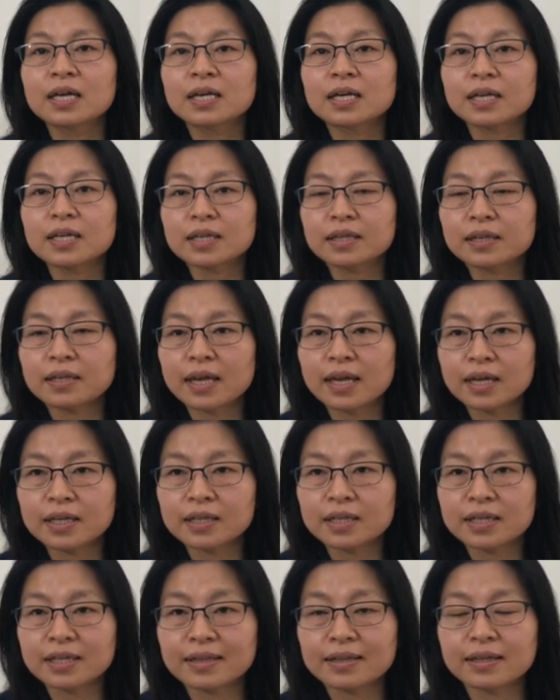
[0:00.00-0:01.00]
It takes
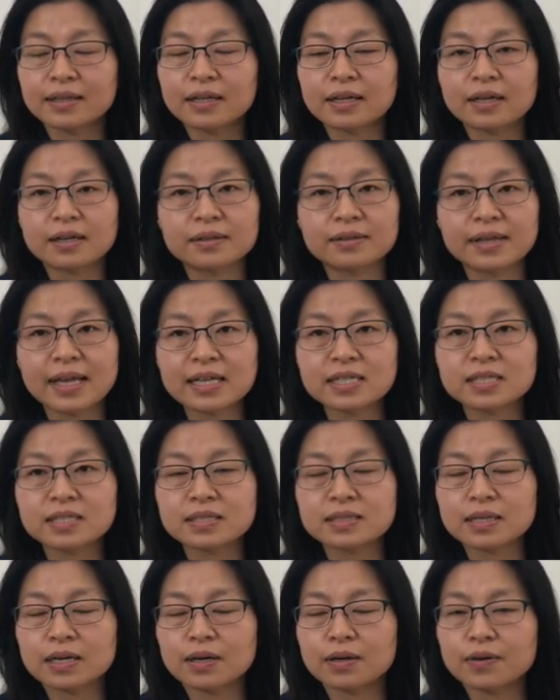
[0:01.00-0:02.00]
the uh,
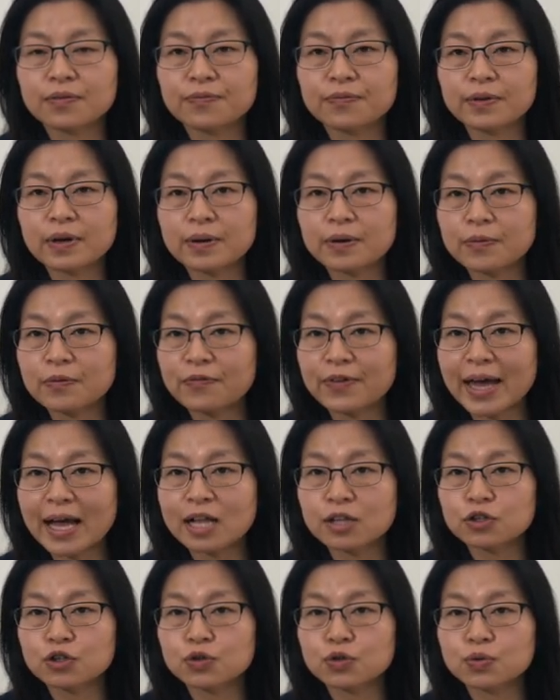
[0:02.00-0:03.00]
length of
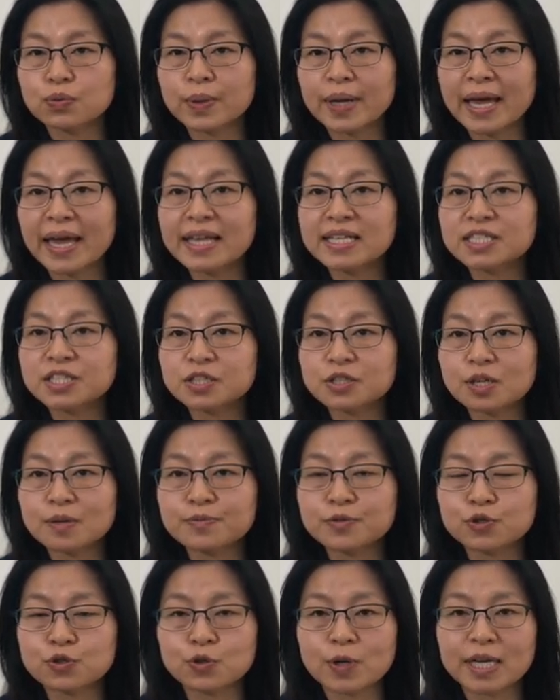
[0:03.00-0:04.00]
value and
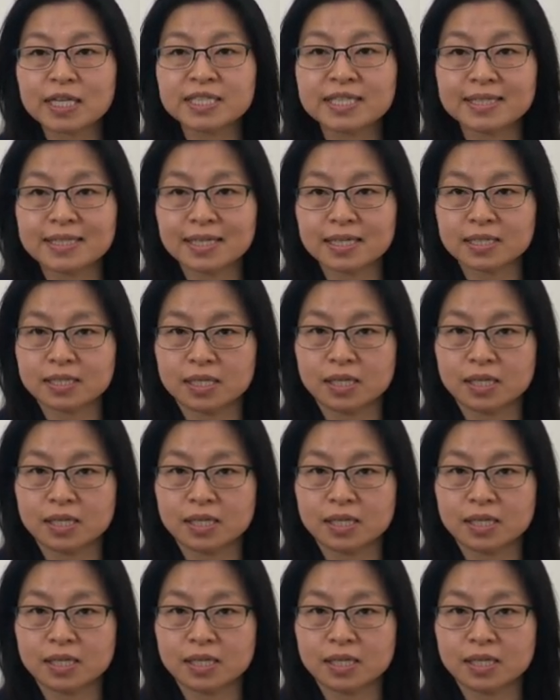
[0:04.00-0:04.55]
subtract six